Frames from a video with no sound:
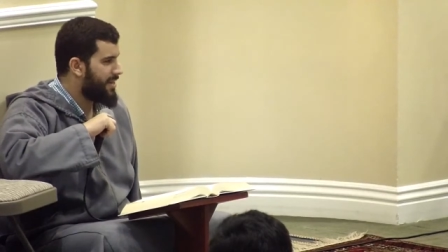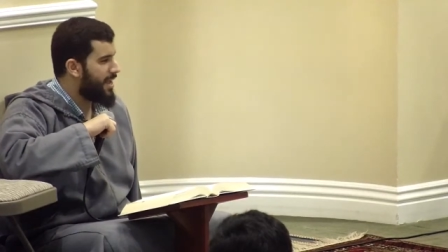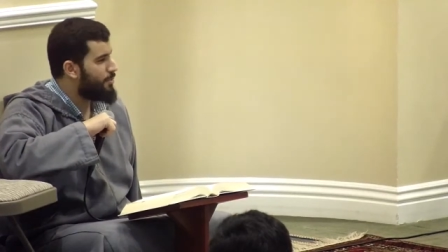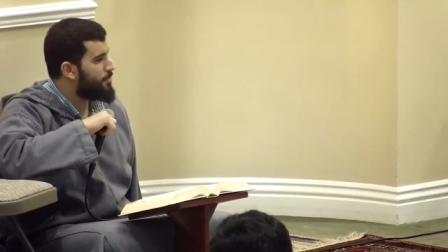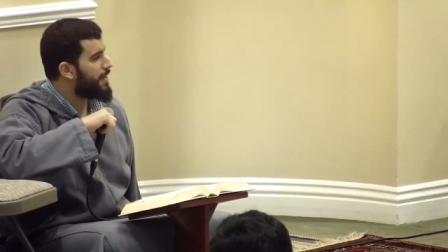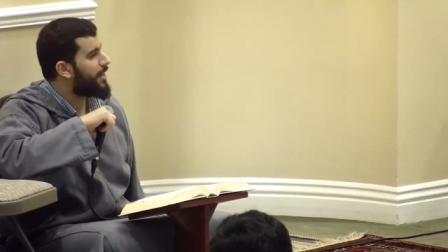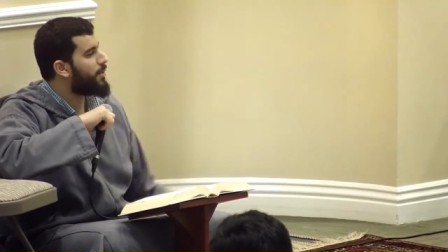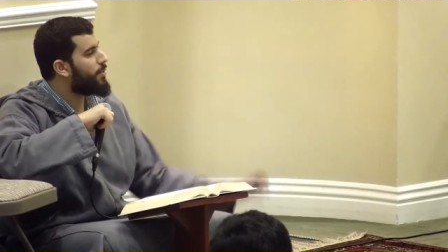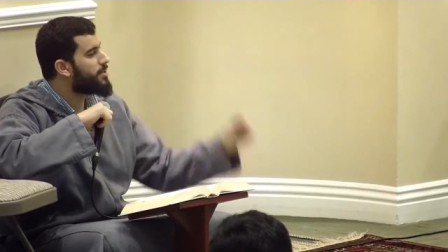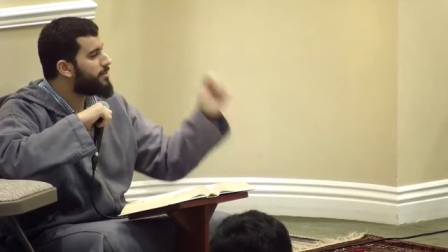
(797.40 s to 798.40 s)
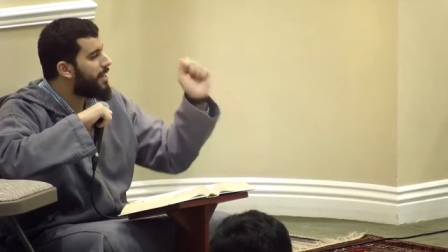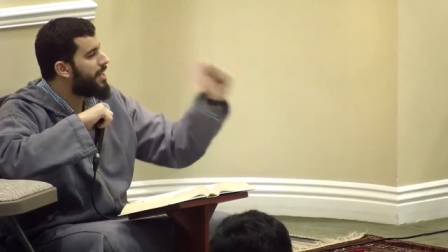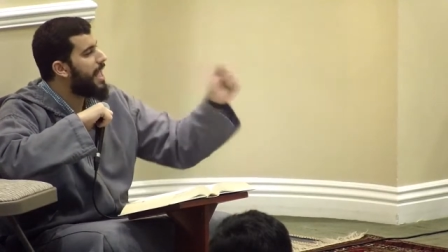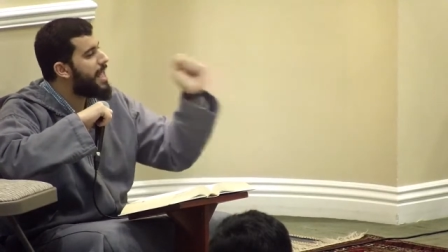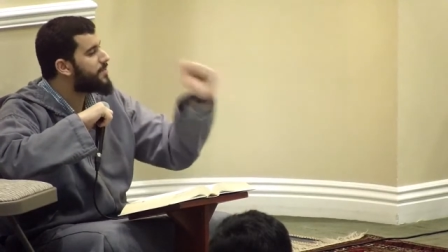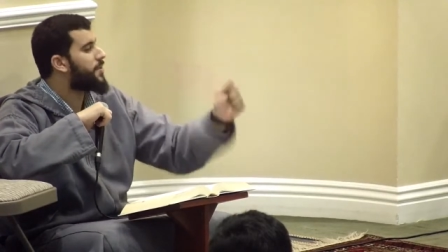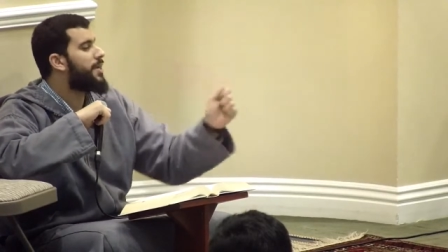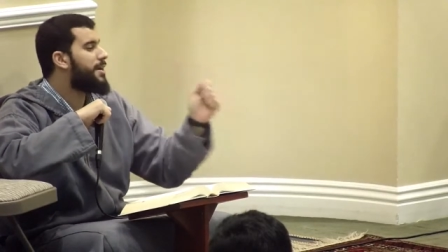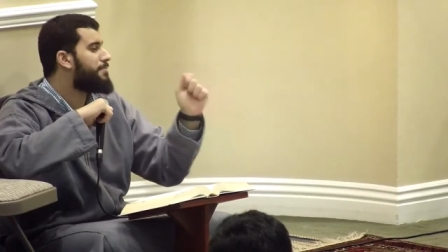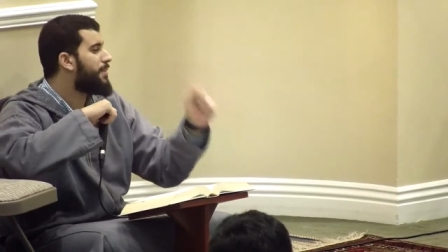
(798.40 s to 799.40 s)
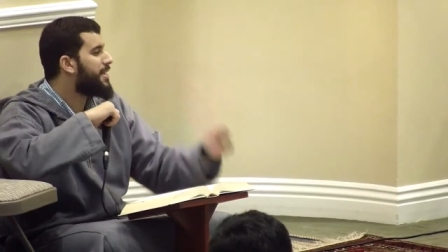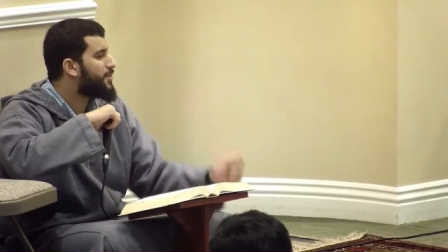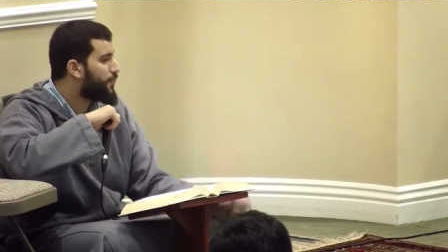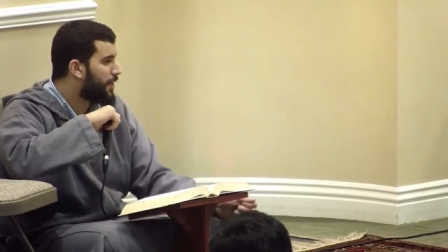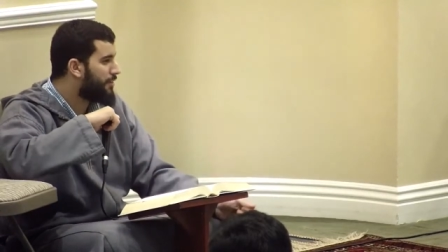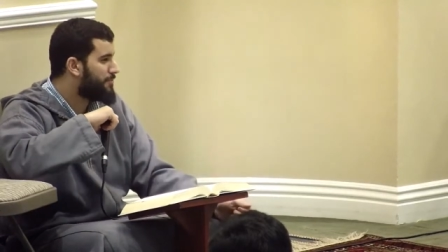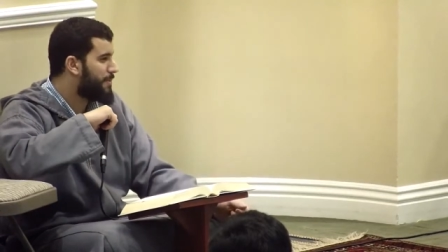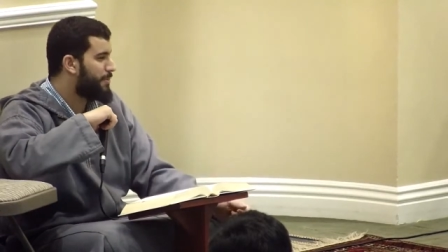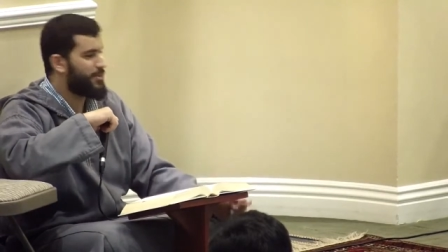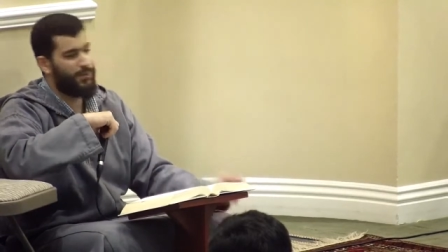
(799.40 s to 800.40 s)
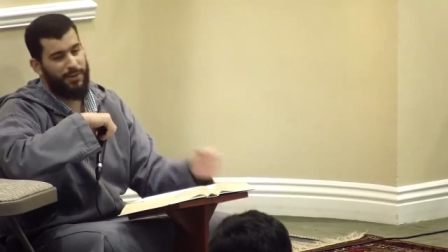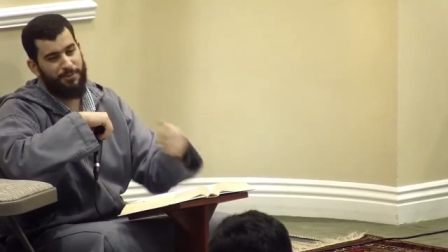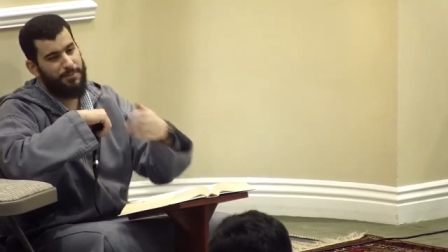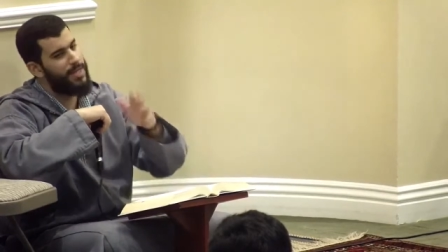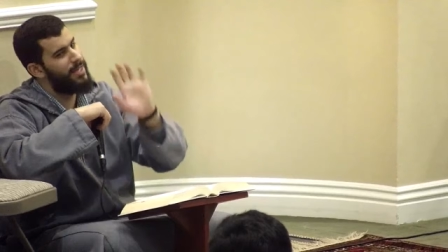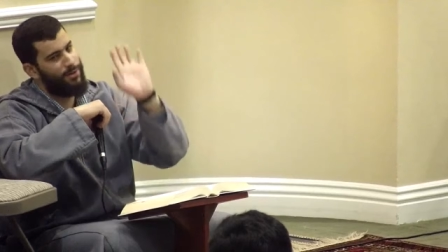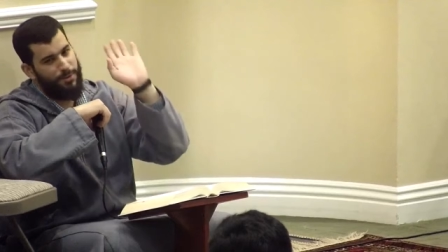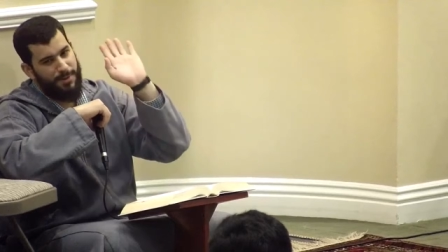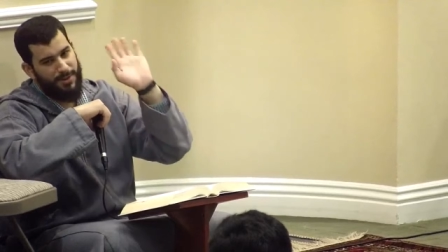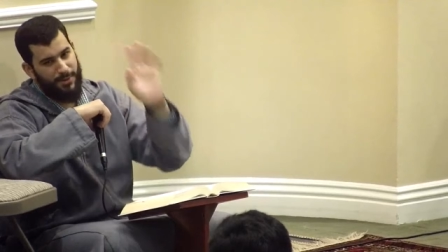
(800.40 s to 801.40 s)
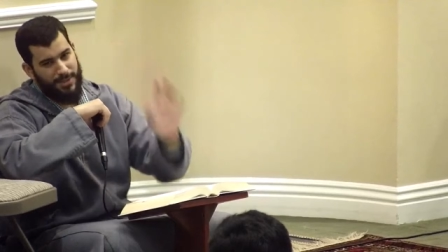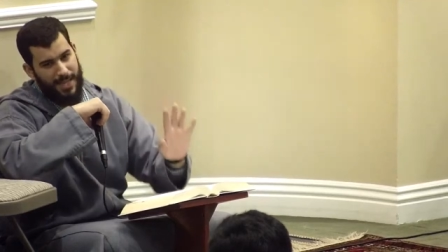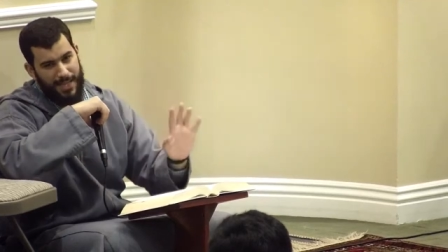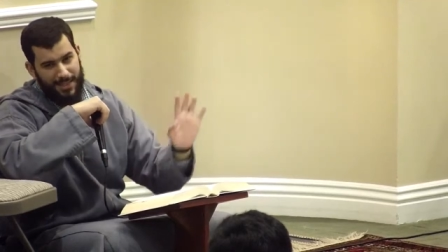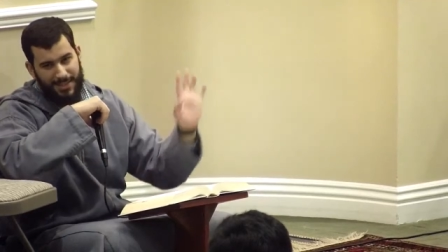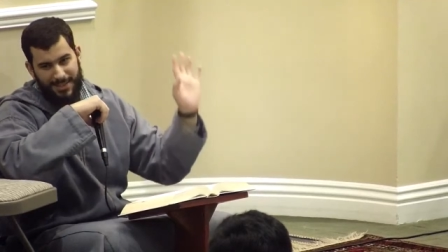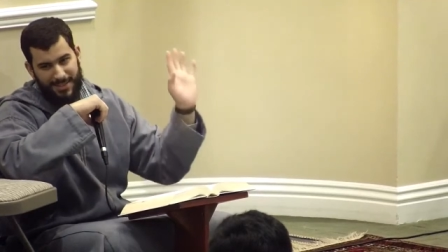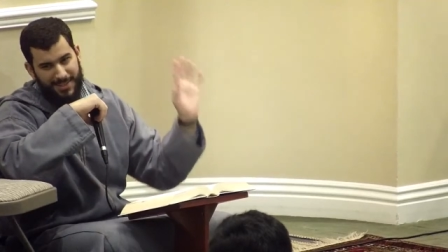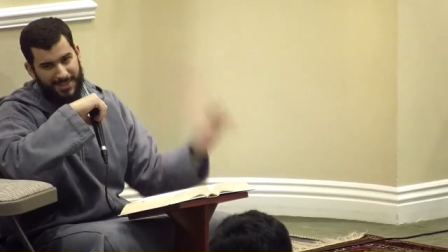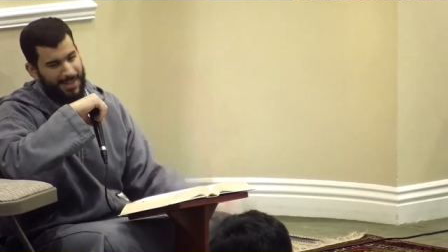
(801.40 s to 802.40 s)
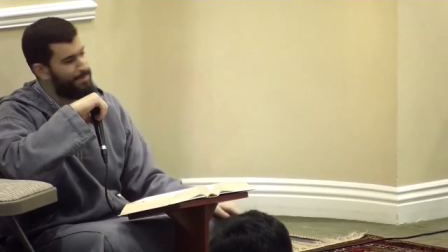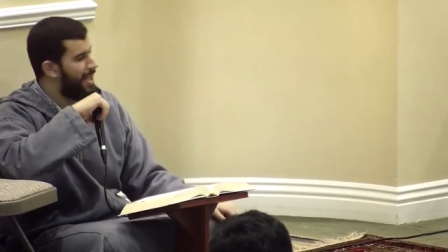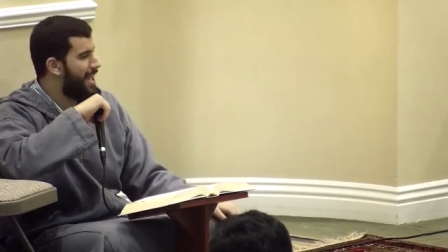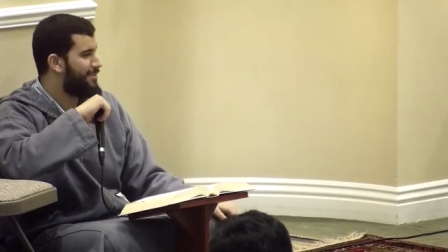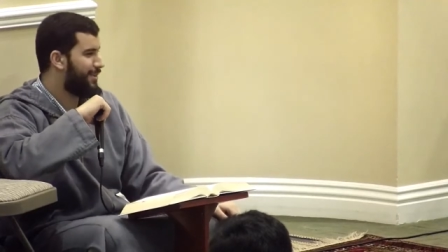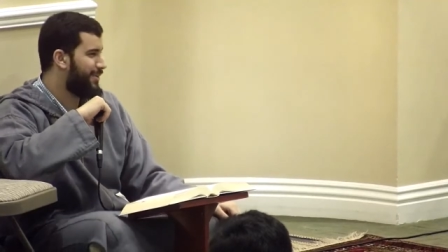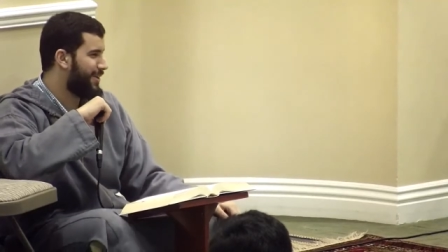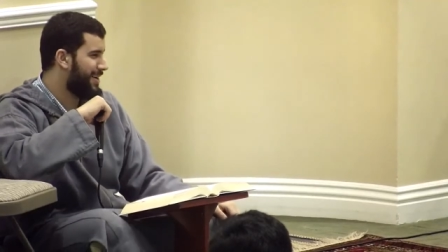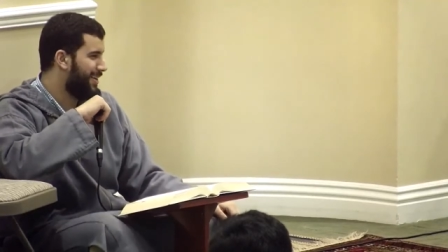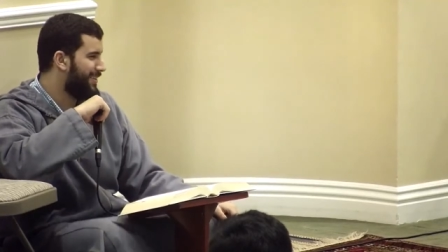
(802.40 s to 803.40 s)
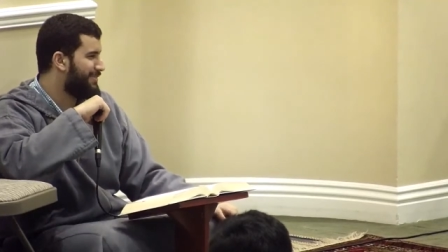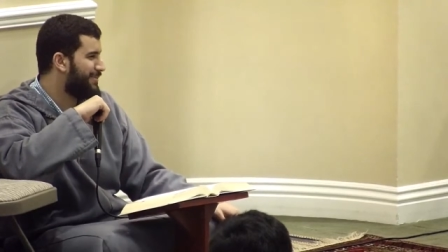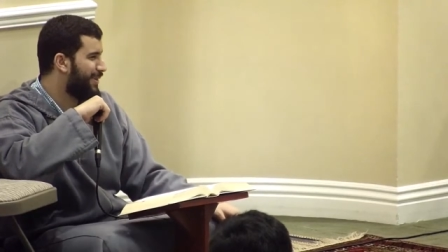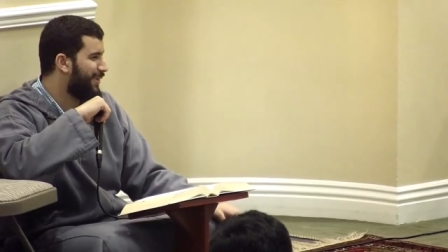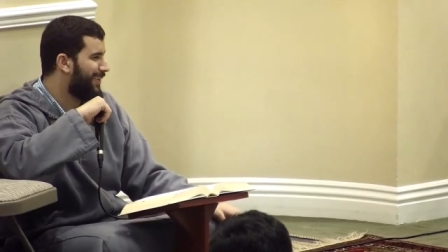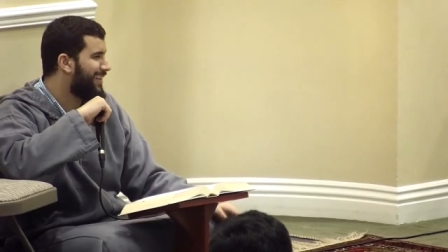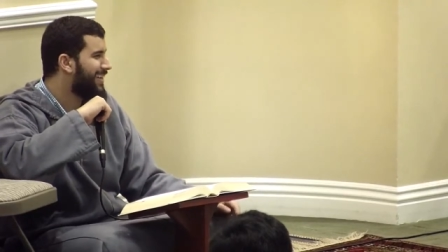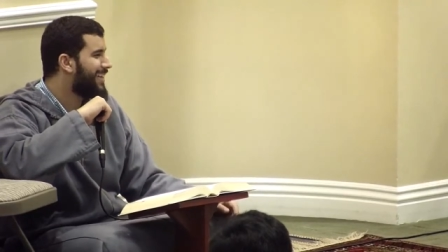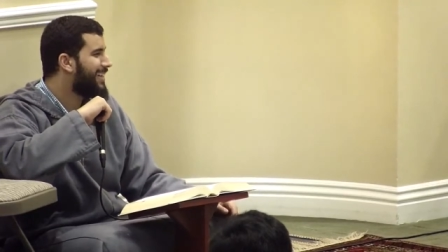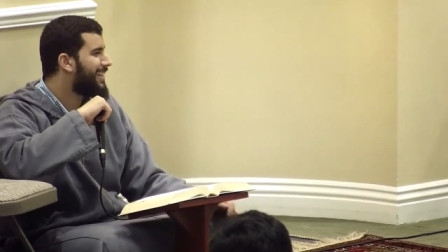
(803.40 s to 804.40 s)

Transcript: And Abu Bakr was asking him, please forgive me, please forgive me. And Umar was like, I'm not having it right now, leave me alone.